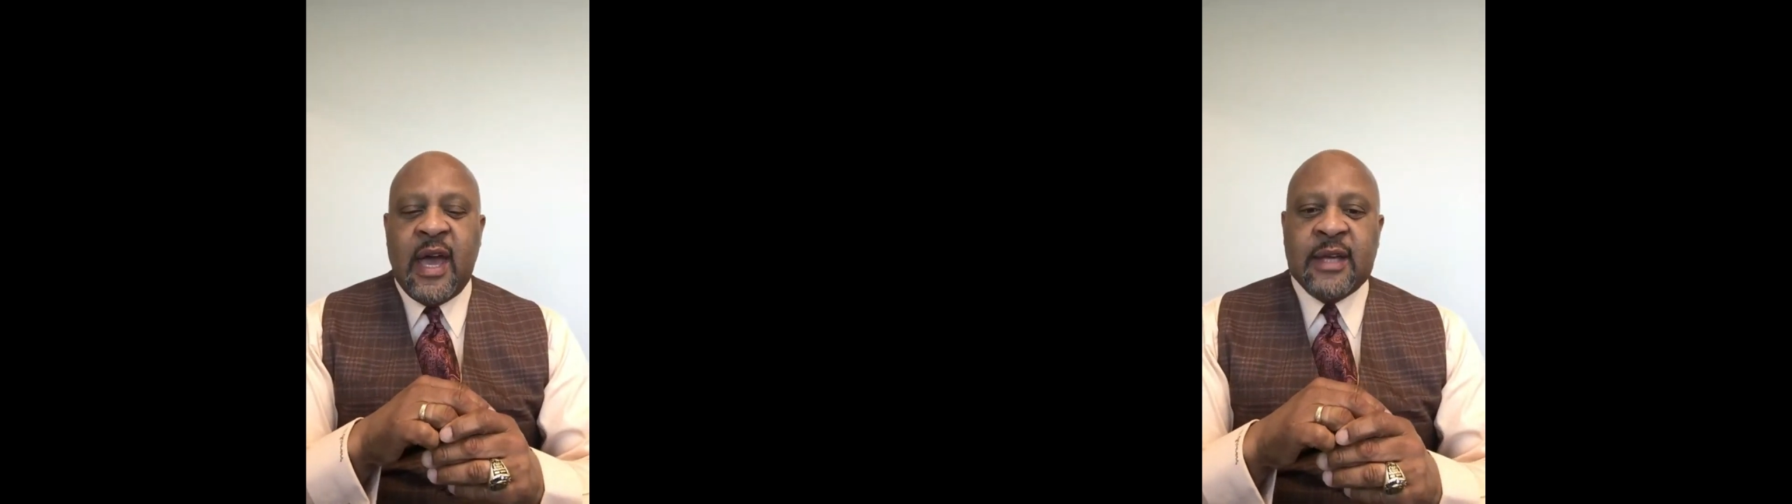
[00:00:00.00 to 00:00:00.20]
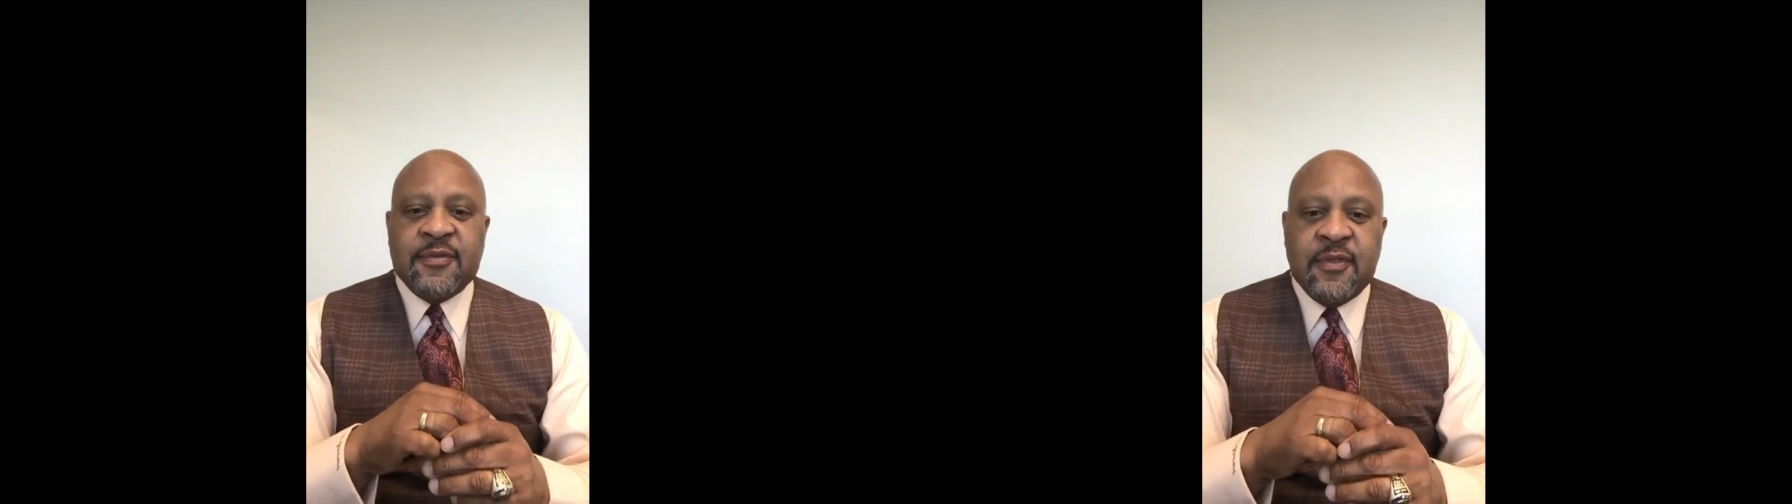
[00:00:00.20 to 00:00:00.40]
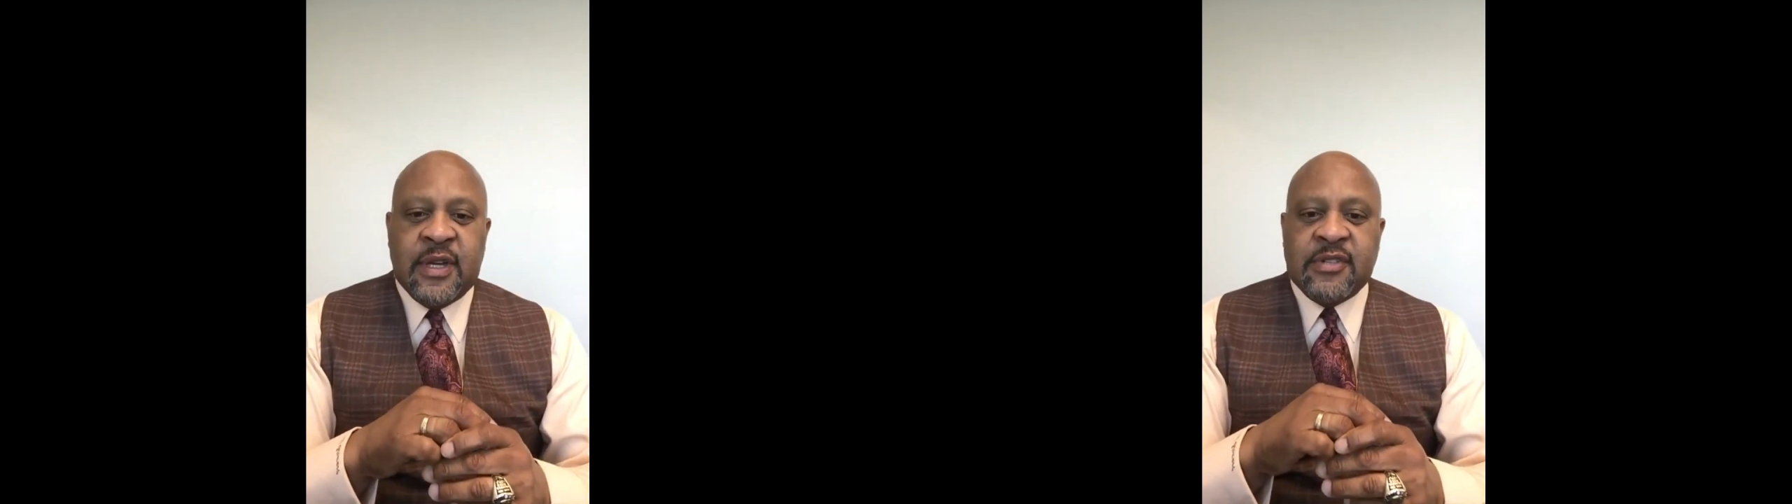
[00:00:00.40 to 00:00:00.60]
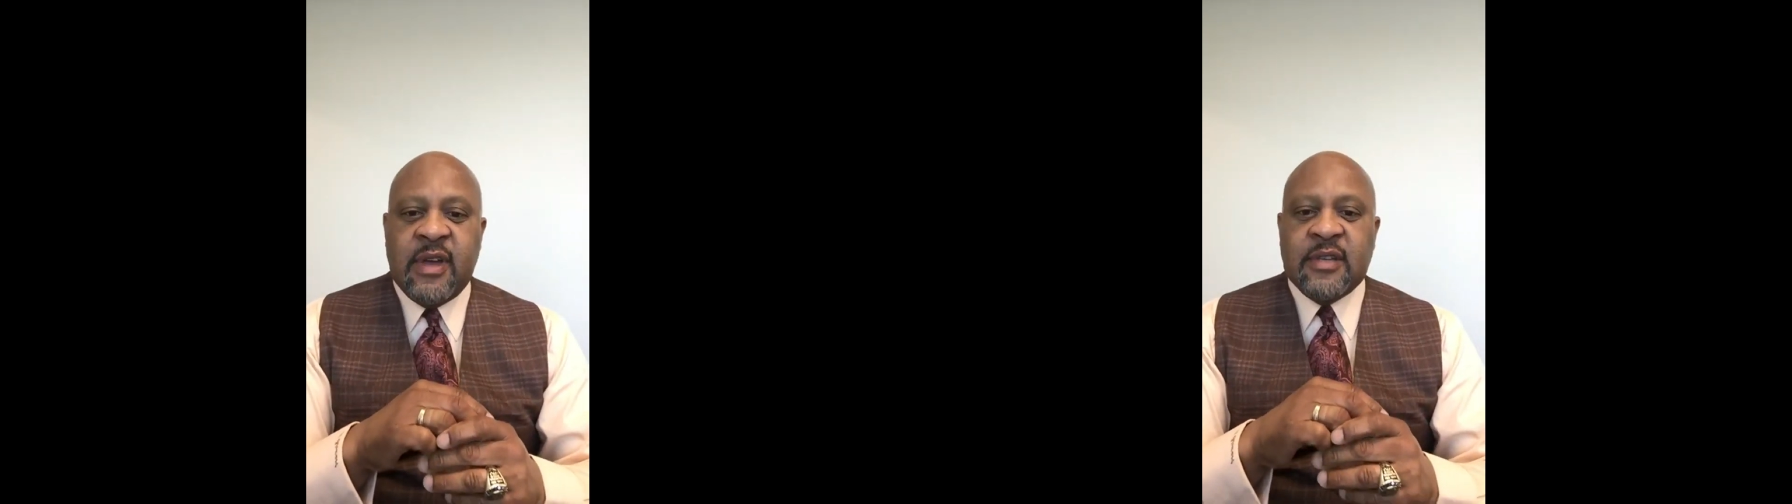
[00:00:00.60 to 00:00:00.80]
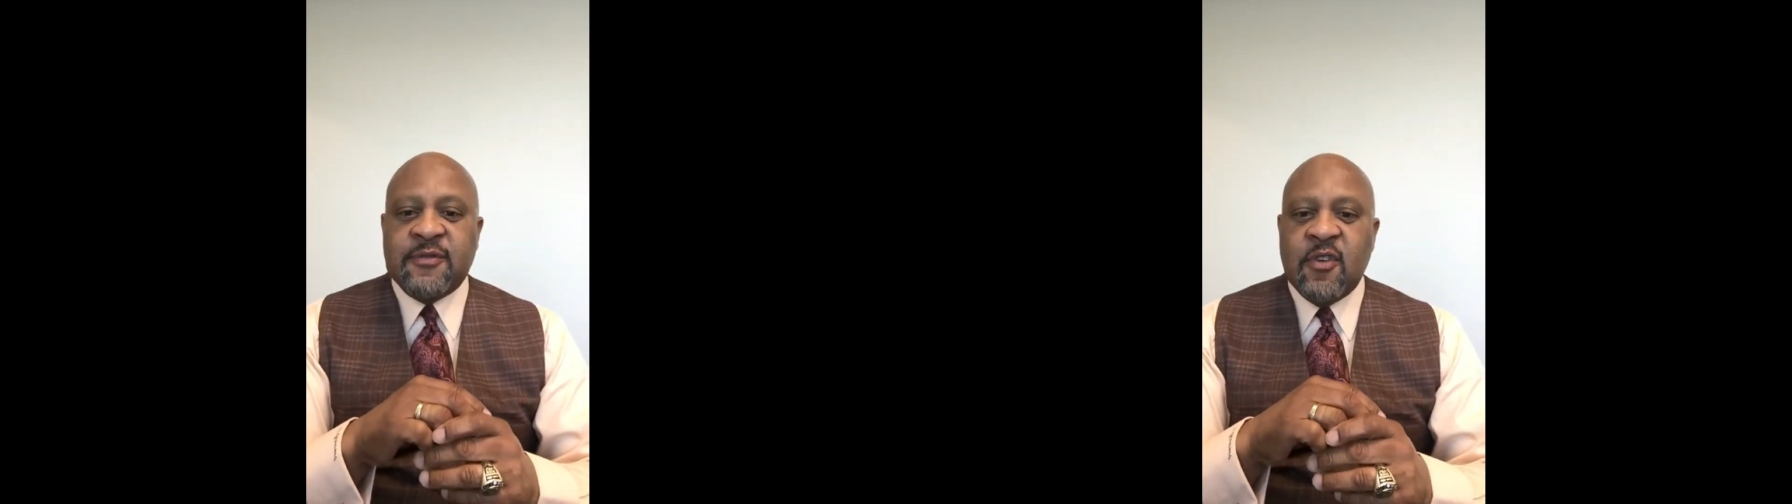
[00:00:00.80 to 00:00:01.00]

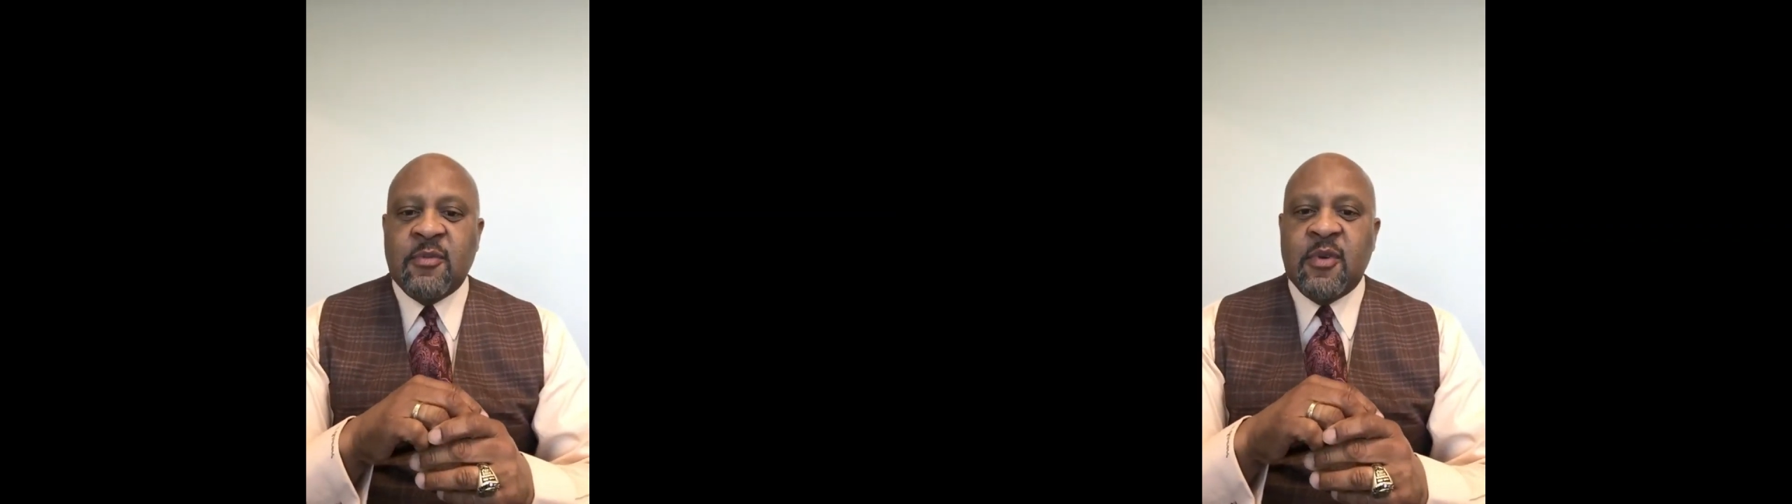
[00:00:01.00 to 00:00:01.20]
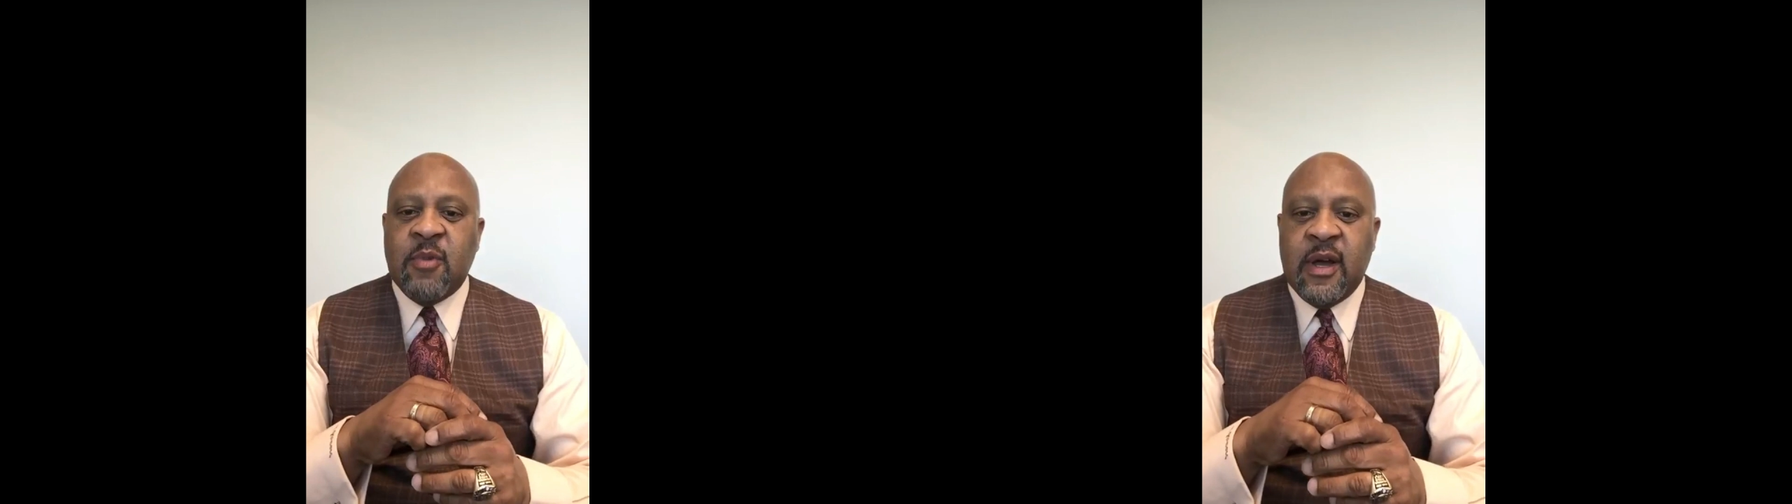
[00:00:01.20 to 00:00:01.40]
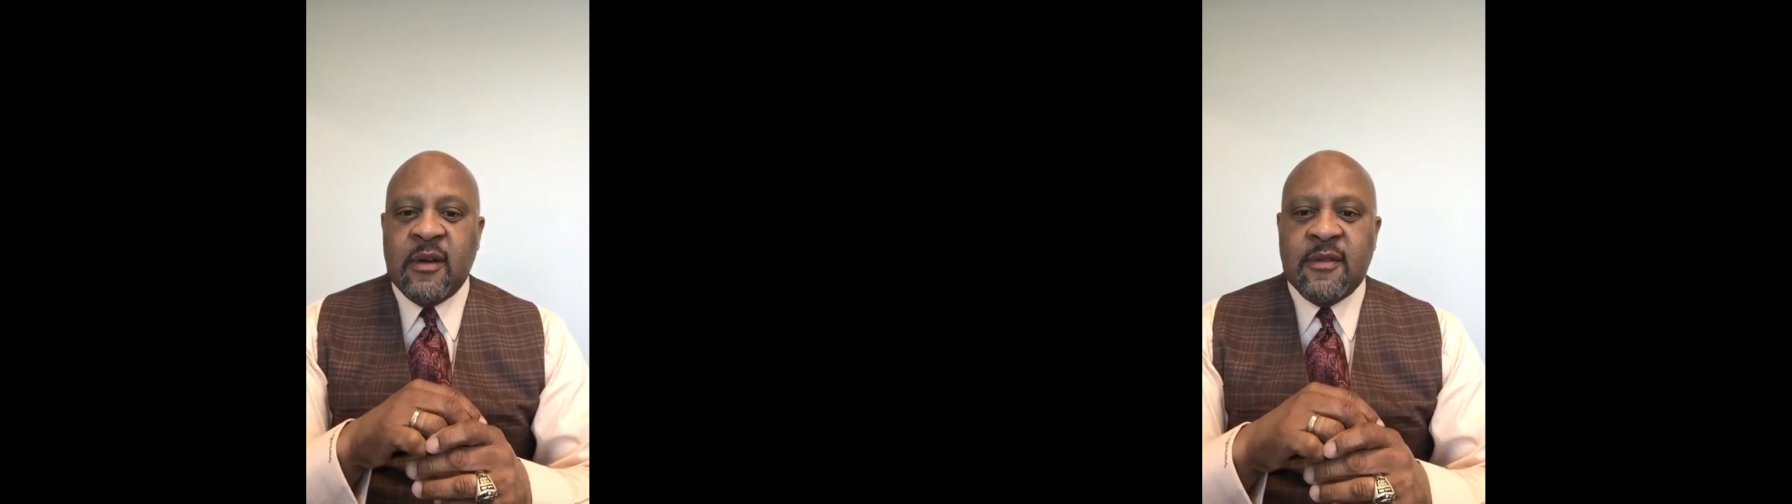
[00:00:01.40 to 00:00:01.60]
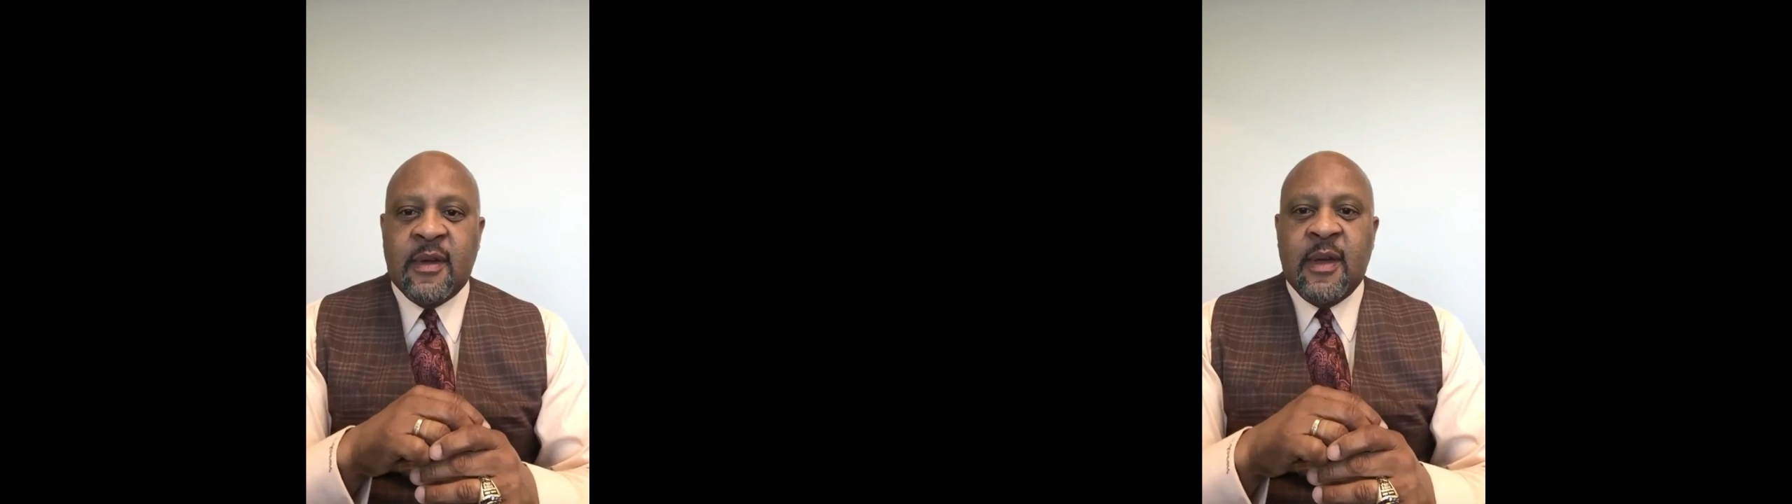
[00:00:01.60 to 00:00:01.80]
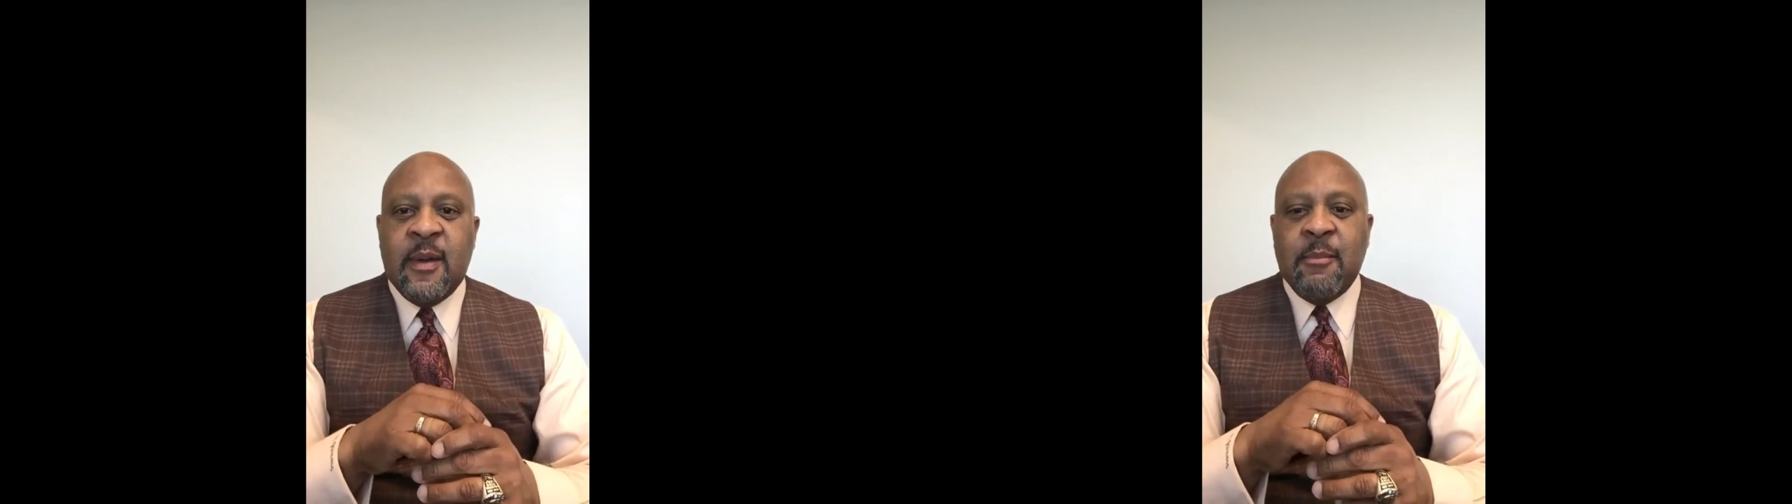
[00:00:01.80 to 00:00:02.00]
tax-free transferable wealth